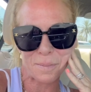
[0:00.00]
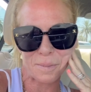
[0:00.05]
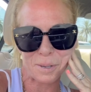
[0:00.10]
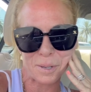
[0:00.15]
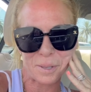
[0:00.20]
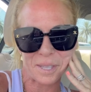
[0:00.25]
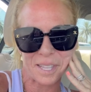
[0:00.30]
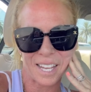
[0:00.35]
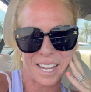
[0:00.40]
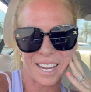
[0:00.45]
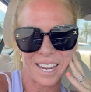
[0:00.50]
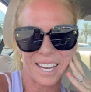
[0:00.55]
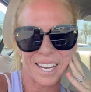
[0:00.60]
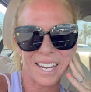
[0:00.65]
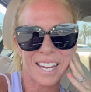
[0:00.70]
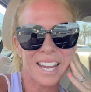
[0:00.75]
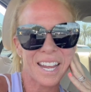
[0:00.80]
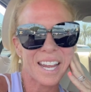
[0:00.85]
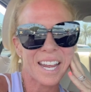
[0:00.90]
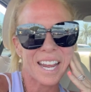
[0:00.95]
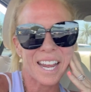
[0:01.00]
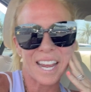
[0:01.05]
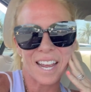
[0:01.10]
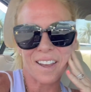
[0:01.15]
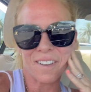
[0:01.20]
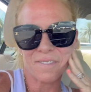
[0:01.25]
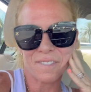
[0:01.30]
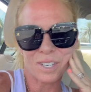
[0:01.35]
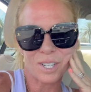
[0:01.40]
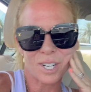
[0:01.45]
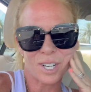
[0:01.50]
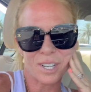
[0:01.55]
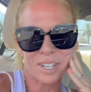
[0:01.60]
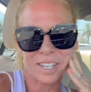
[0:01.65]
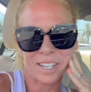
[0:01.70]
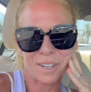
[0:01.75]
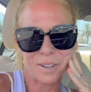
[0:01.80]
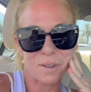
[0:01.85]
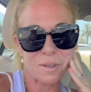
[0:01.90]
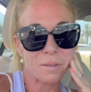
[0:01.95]
birthday ever.
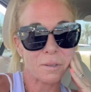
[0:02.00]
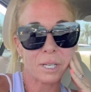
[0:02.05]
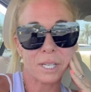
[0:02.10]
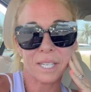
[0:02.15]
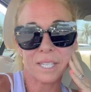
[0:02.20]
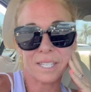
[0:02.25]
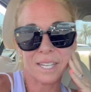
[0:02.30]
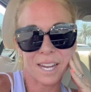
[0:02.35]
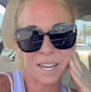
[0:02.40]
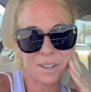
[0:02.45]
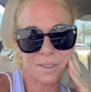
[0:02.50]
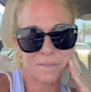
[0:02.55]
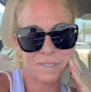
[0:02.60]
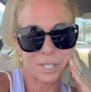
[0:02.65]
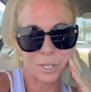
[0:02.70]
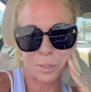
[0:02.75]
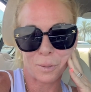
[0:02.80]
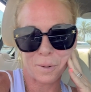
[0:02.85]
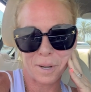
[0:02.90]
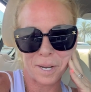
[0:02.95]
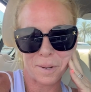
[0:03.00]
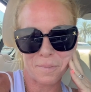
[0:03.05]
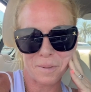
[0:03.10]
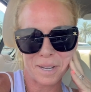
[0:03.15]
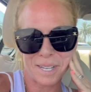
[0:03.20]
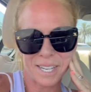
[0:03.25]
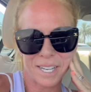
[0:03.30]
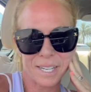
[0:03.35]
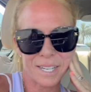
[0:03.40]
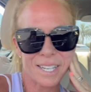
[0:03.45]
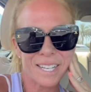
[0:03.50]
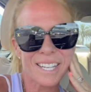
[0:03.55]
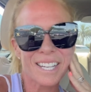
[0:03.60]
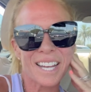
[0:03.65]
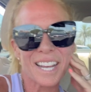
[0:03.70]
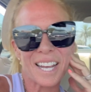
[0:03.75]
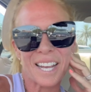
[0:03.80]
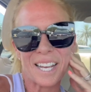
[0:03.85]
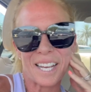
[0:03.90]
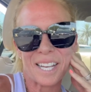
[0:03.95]
You don't look a day over 21.
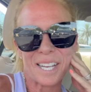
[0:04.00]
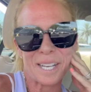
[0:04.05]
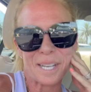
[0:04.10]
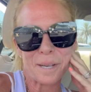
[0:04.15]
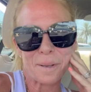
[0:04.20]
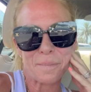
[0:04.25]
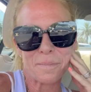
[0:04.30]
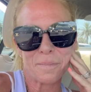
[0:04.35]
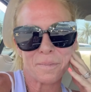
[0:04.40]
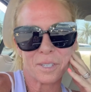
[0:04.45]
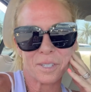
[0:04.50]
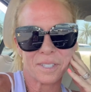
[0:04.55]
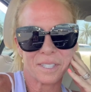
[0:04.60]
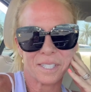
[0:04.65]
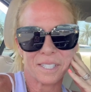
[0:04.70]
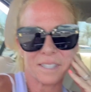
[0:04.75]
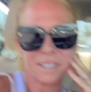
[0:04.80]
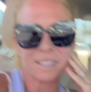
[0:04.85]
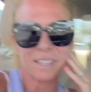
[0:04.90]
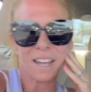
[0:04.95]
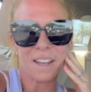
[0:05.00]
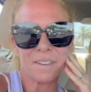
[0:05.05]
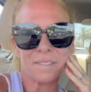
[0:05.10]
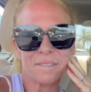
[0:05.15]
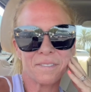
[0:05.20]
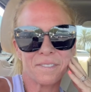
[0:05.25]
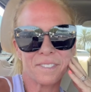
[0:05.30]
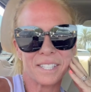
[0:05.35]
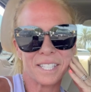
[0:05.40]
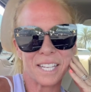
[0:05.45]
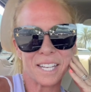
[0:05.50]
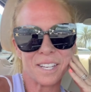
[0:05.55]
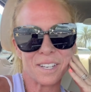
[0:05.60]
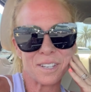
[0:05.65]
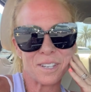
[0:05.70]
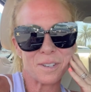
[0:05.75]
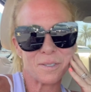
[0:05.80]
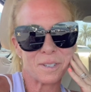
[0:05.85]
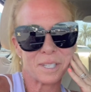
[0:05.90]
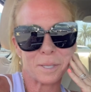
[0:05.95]
Just love seeing
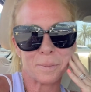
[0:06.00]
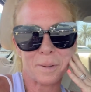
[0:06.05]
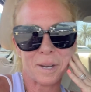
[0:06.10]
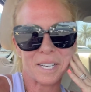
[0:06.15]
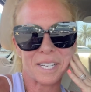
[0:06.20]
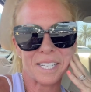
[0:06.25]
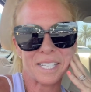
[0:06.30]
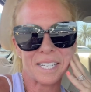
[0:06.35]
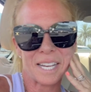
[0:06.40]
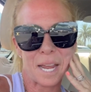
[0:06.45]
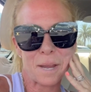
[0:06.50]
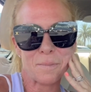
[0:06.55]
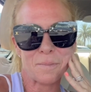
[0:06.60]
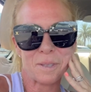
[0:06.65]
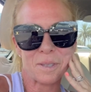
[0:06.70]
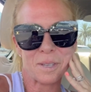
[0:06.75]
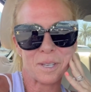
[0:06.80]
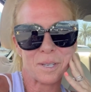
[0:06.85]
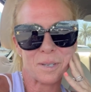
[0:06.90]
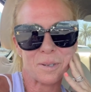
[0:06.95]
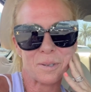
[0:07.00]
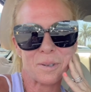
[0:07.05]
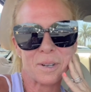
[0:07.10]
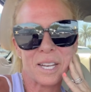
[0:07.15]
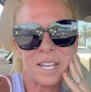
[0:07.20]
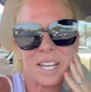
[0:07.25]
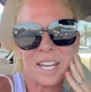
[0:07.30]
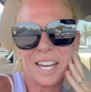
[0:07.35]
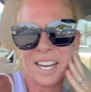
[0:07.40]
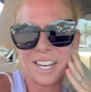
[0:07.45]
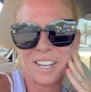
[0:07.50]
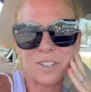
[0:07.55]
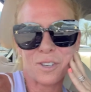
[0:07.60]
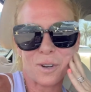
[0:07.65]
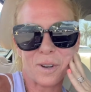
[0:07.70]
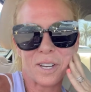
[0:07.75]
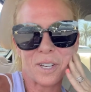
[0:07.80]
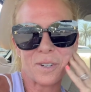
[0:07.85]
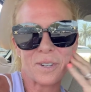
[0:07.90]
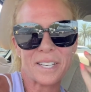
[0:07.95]
you and spending time with you. Enjoy
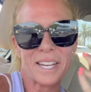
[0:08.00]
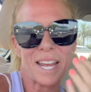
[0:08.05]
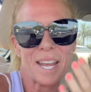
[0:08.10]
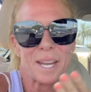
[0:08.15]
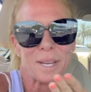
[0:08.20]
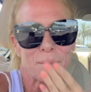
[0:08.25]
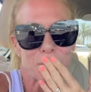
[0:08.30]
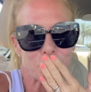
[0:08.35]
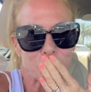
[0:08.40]
your day.